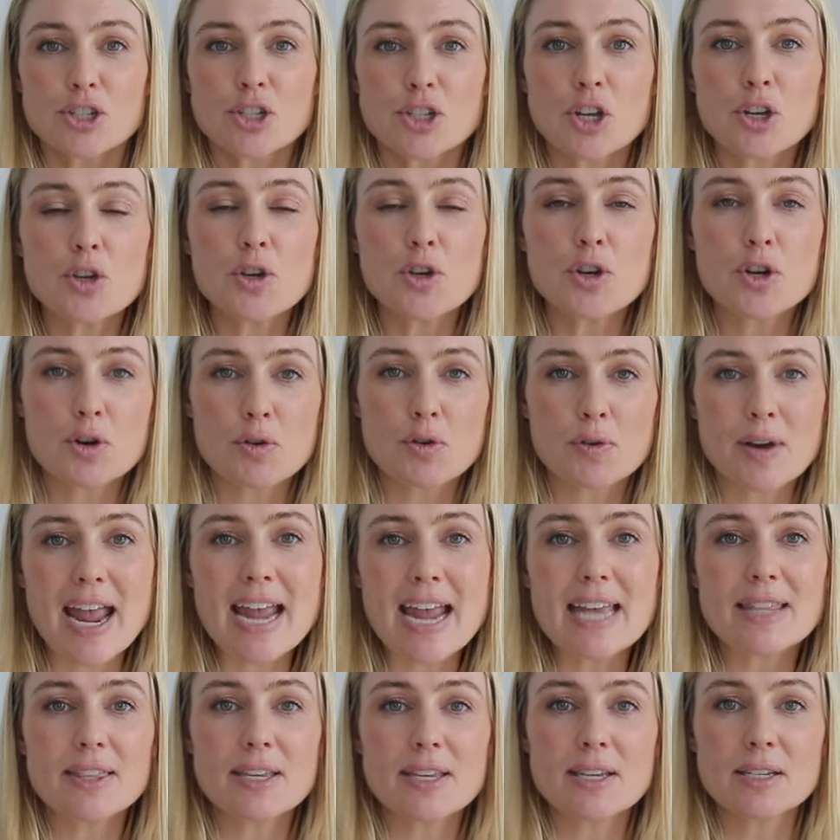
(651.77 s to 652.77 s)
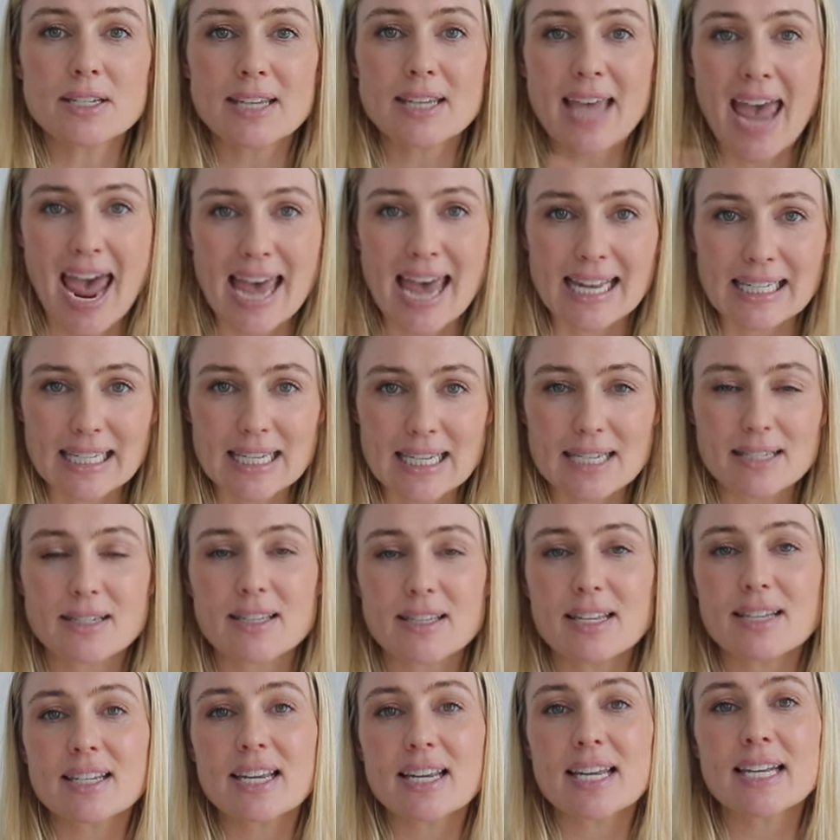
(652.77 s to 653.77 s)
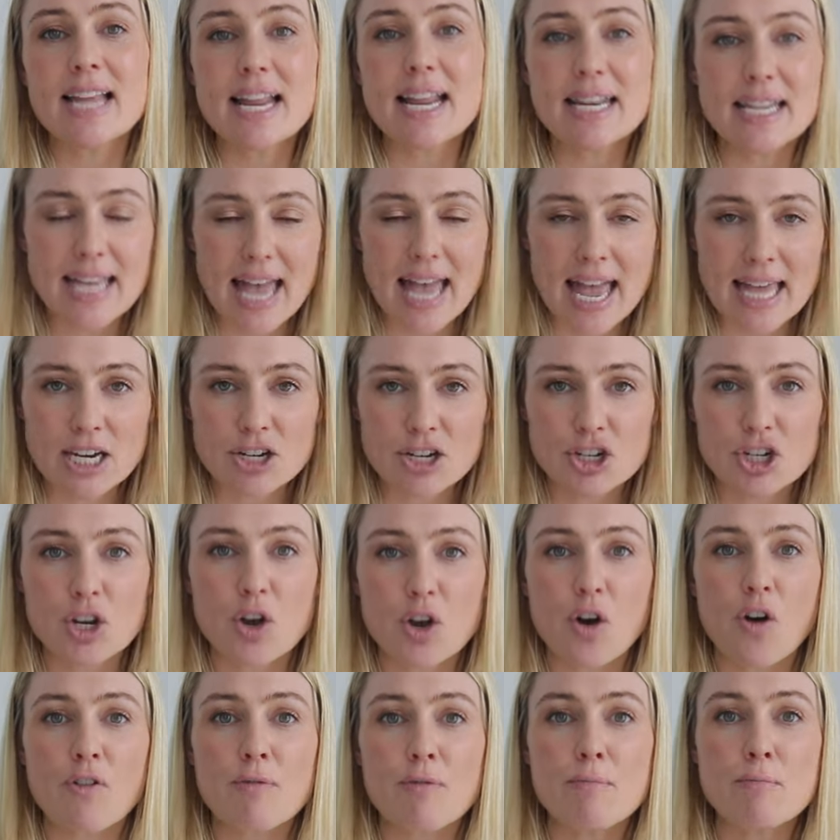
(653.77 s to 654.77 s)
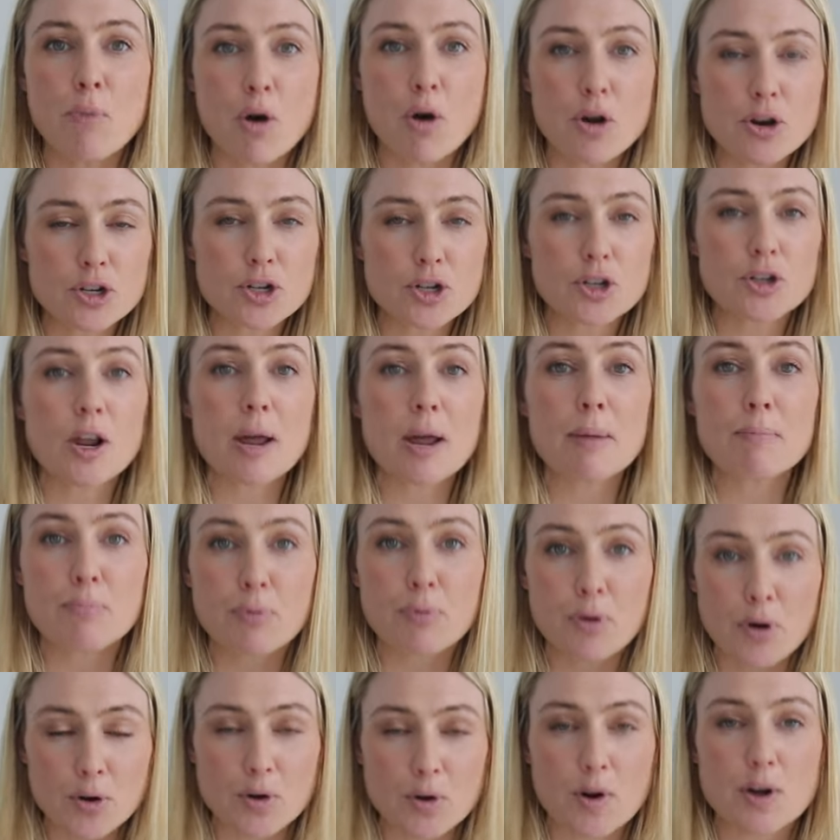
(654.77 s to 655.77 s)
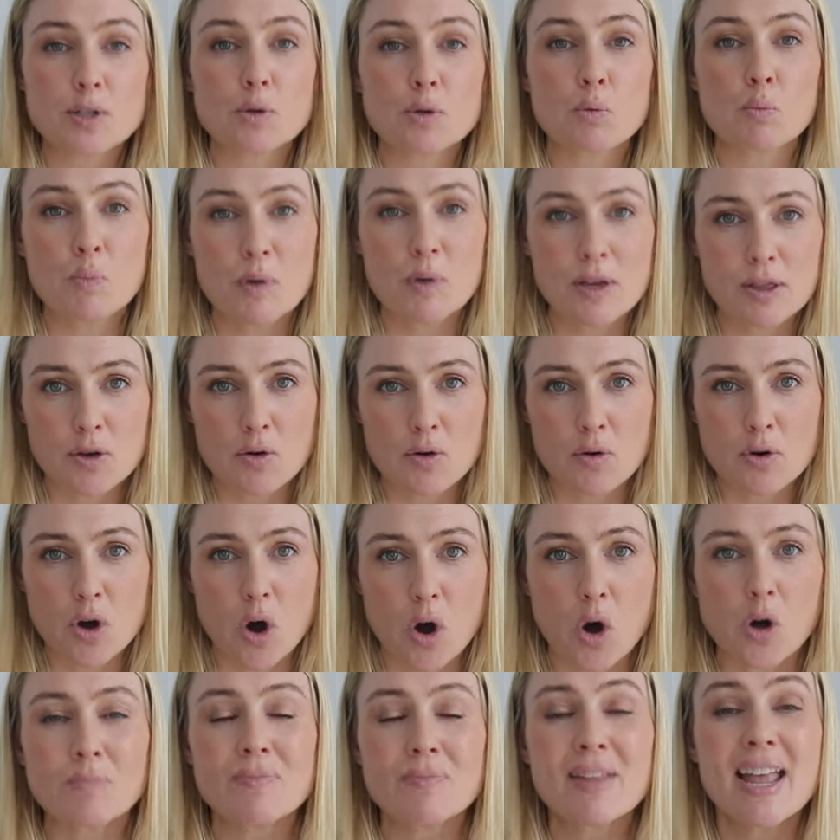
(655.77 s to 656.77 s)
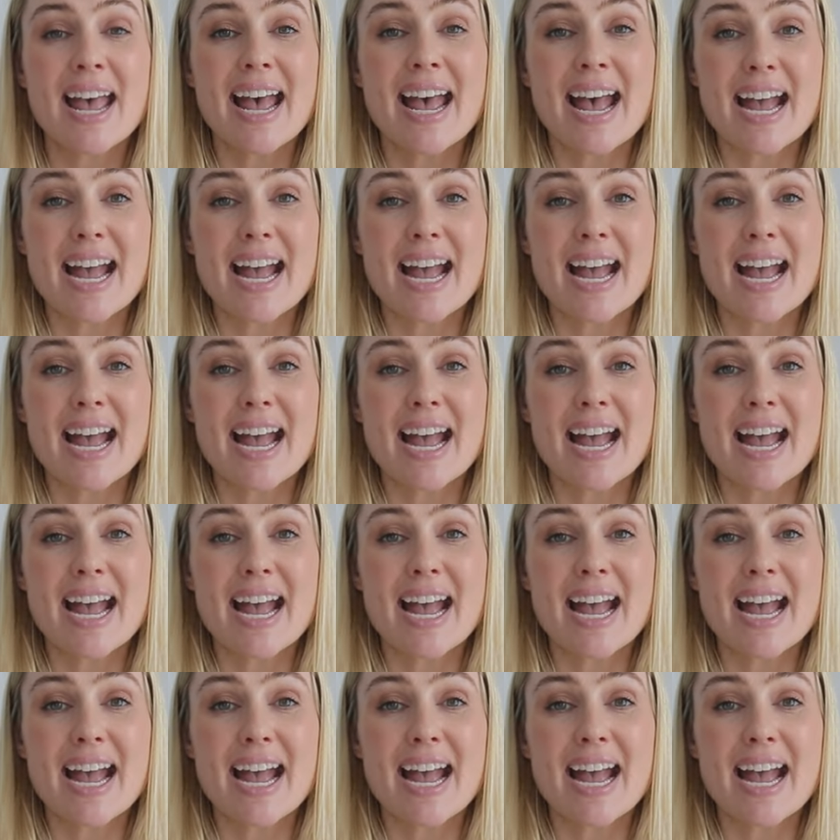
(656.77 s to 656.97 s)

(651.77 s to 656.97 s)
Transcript: So you create this catalyst, this kinetic energy of motion and progress with your goal.